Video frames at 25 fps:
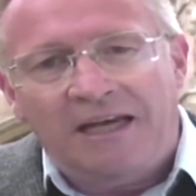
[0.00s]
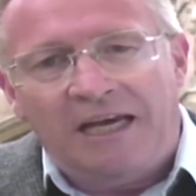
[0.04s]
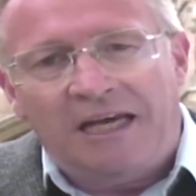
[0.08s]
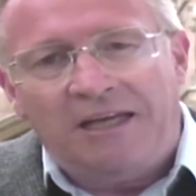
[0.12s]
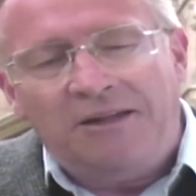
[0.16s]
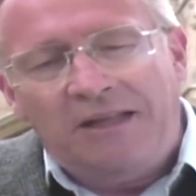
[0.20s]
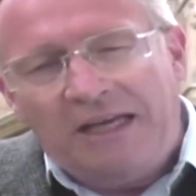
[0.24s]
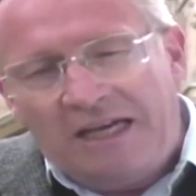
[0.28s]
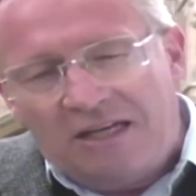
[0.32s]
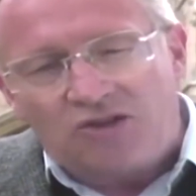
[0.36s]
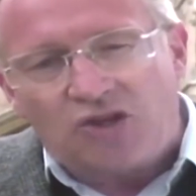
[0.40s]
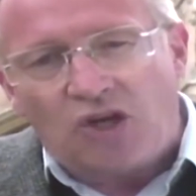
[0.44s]

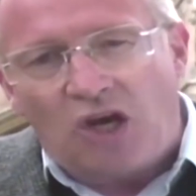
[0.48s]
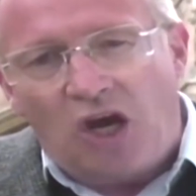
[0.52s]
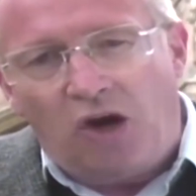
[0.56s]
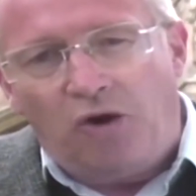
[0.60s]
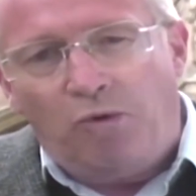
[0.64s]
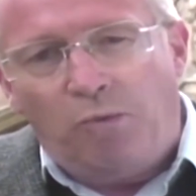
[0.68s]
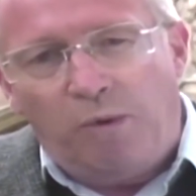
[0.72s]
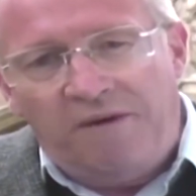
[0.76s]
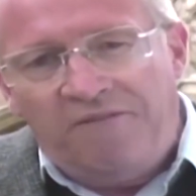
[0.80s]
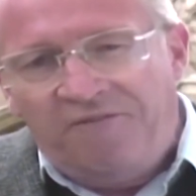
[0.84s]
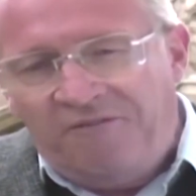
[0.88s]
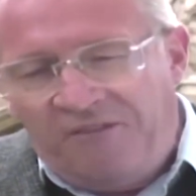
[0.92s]
And that's
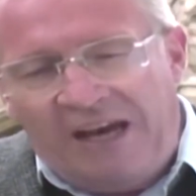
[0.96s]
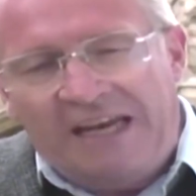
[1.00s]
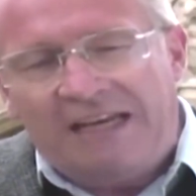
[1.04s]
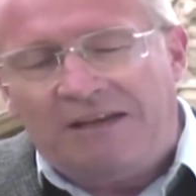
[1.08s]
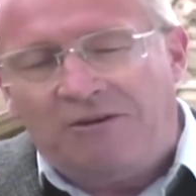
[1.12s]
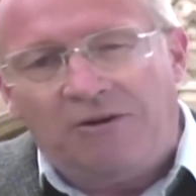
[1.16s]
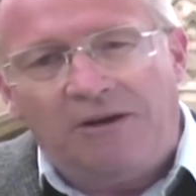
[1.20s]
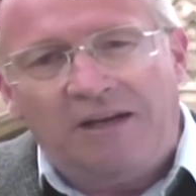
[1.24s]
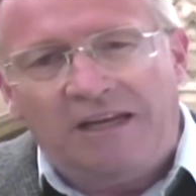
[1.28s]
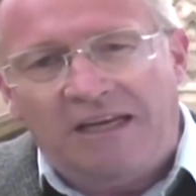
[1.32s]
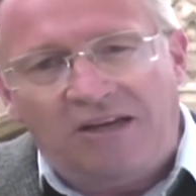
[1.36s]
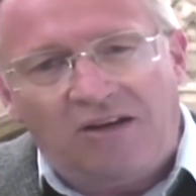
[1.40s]
how we
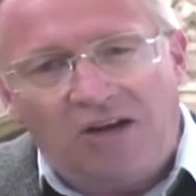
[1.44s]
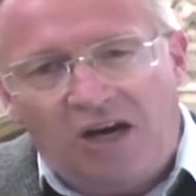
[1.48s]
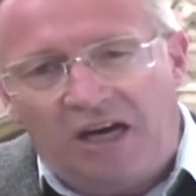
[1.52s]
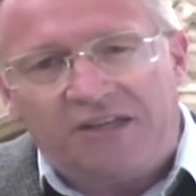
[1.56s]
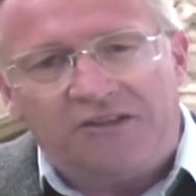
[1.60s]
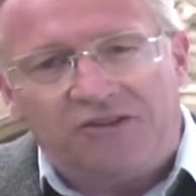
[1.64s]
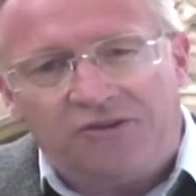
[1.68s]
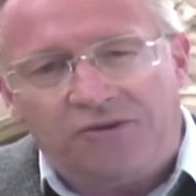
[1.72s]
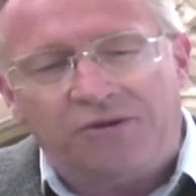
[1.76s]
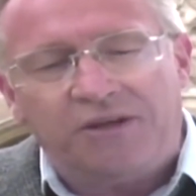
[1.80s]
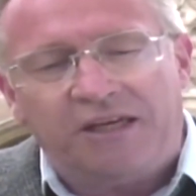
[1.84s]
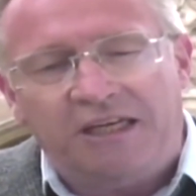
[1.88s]
finally
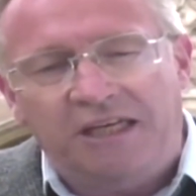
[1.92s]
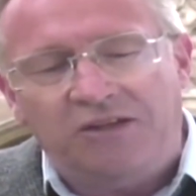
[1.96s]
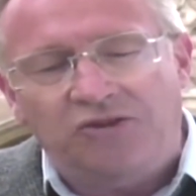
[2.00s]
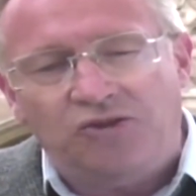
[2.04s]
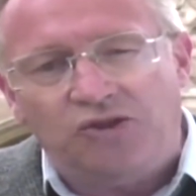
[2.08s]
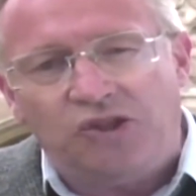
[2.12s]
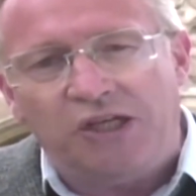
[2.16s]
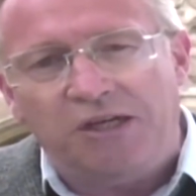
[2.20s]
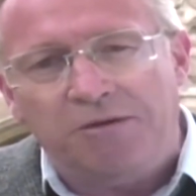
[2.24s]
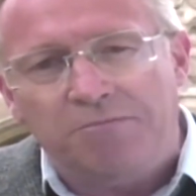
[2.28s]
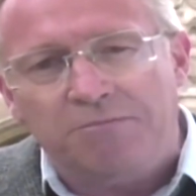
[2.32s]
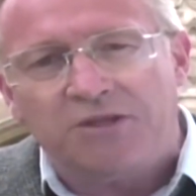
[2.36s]
got our
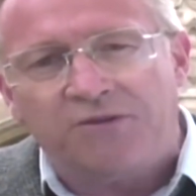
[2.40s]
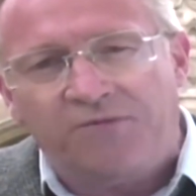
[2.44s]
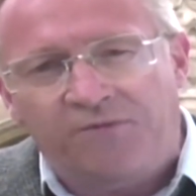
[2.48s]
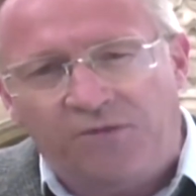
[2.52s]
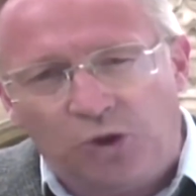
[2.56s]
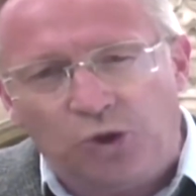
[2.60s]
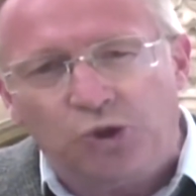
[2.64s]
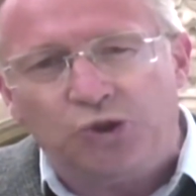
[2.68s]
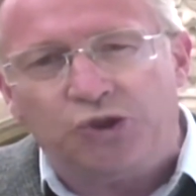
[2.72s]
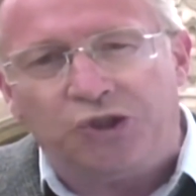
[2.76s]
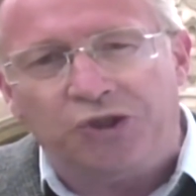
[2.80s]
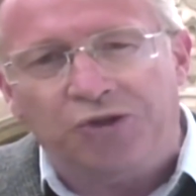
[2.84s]
King James
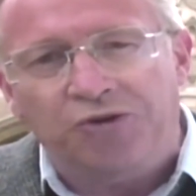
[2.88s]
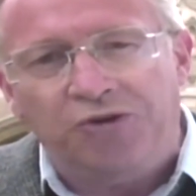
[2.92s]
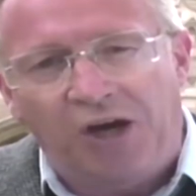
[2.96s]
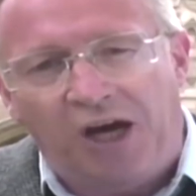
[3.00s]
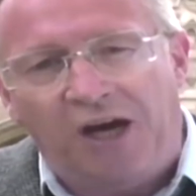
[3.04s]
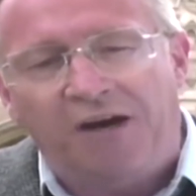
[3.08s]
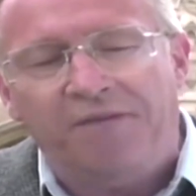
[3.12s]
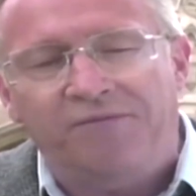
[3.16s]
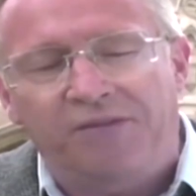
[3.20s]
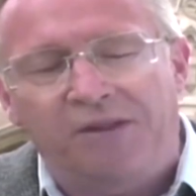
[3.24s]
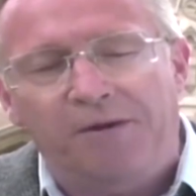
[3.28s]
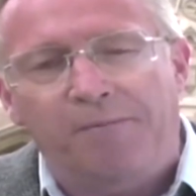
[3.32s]
Version
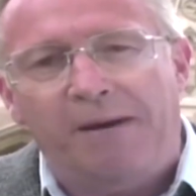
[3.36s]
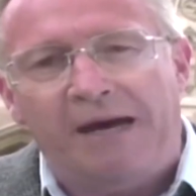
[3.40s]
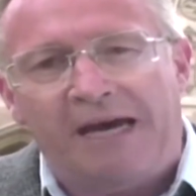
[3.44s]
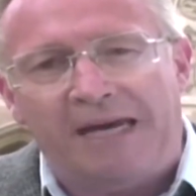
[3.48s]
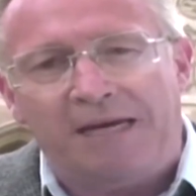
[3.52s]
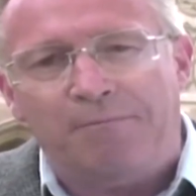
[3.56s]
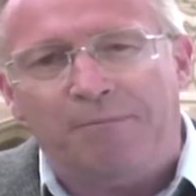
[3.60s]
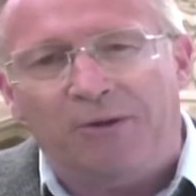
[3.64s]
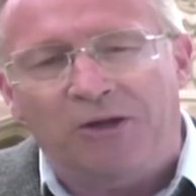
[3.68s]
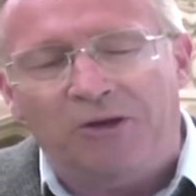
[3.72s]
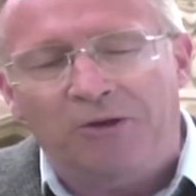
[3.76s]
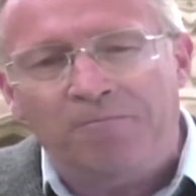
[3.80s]
of the
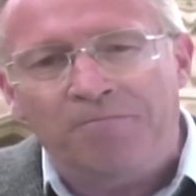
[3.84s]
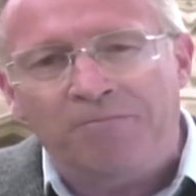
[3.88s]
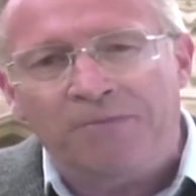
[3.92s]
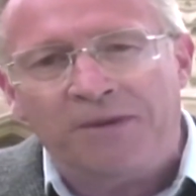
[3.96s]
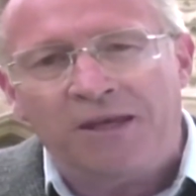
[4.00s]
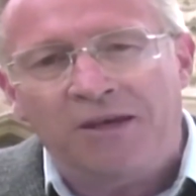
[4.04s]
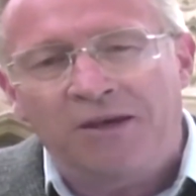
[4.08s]
Bible.